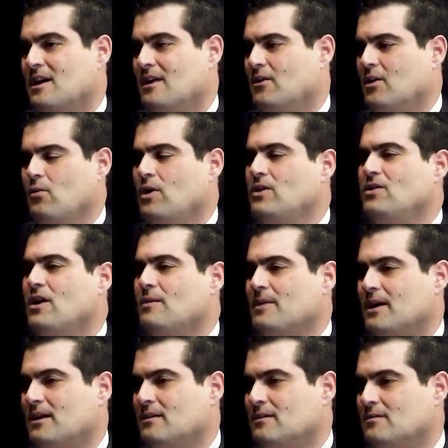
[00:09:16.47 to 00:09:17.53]
And they're like, what are you talking
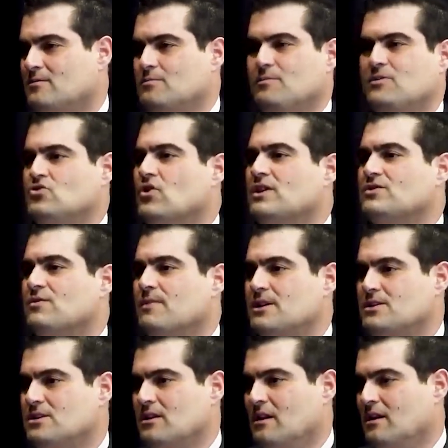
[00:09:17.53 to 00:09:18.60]
about? It would be
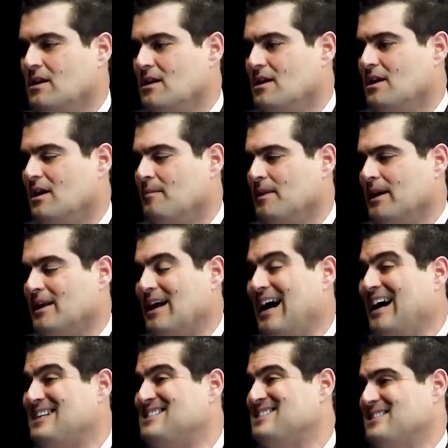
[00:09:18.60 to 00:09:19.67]
transformational. I'm like,
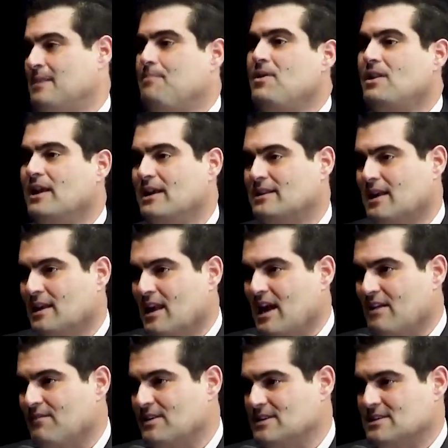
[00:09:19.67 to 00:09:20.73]
I stipulate that
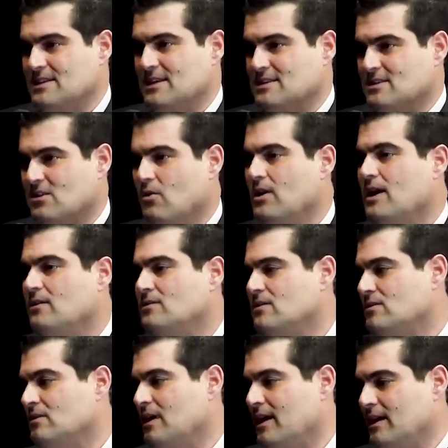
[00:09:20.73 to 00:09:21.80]
life exists. Go down
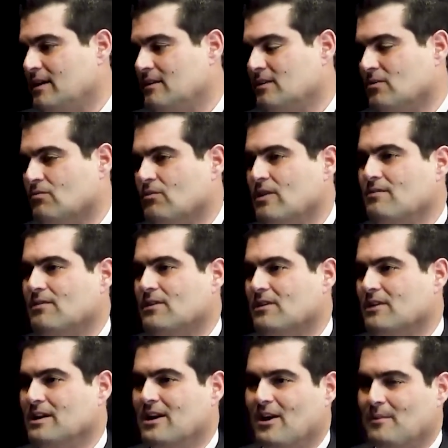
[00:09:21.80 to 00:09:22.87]
to like the
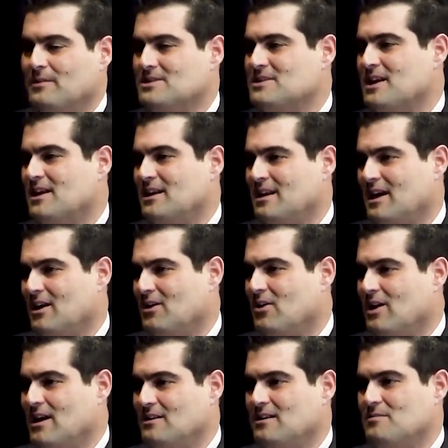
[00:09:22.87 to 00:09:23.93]
river, you know, I'm in San Diego, go
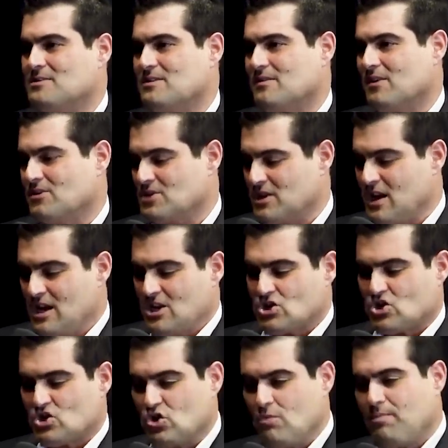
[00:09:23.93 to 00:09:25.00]
down to the Pacific Ocean,
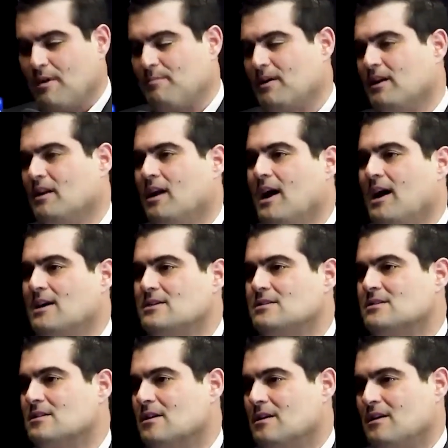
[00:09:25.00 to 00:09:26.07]
scoop up a
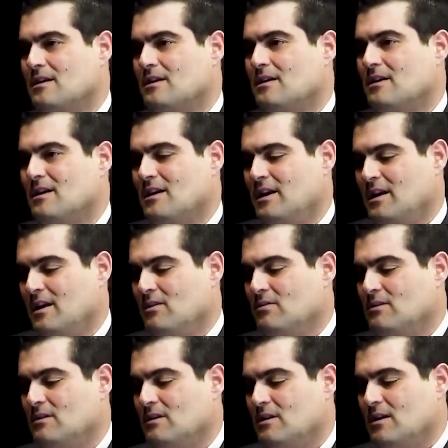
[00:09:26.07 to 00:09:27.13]
glass, mm-hmm. you know,
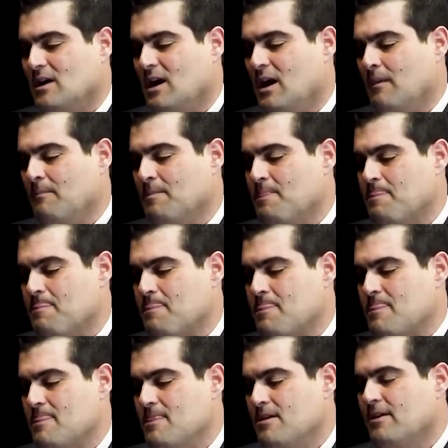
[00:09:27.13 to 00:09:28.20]
um,
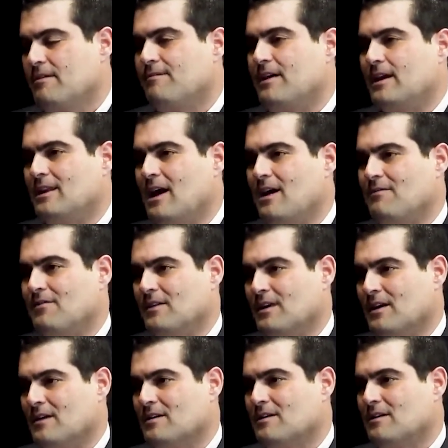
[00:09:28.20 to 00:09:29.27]
you're going to find life in
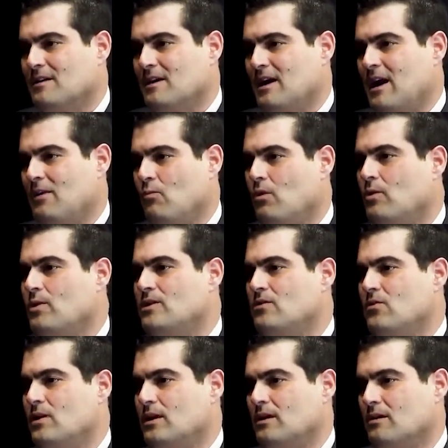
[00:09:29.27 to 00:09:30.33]
there. And what are we
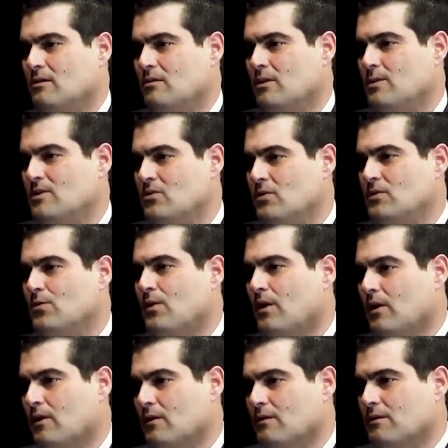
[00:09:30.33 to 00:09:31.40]
doing? What are we doing to
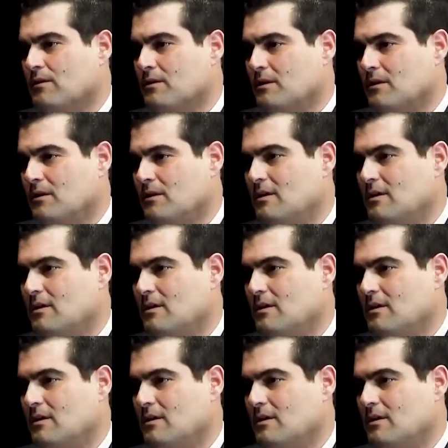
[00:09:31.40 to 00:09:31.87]
our Earth?